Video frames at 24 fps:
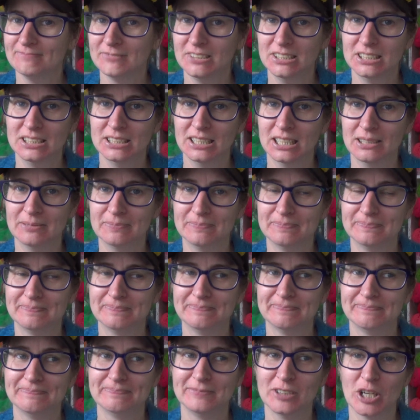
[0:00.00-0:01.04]
No,
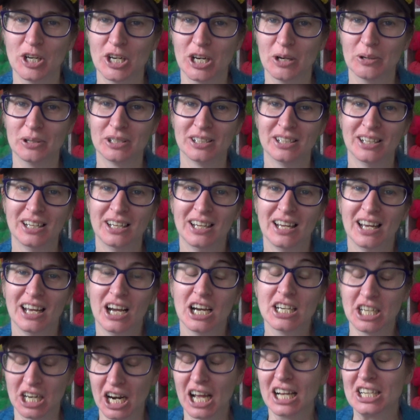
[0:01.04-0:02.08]
don't know it.
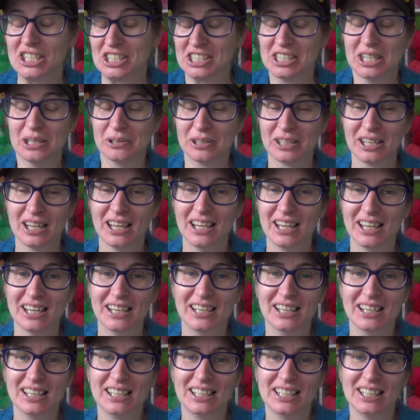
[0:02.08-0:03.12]
I don't actually know
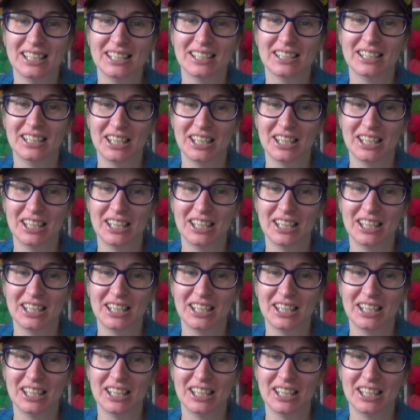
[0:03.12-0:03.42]
it.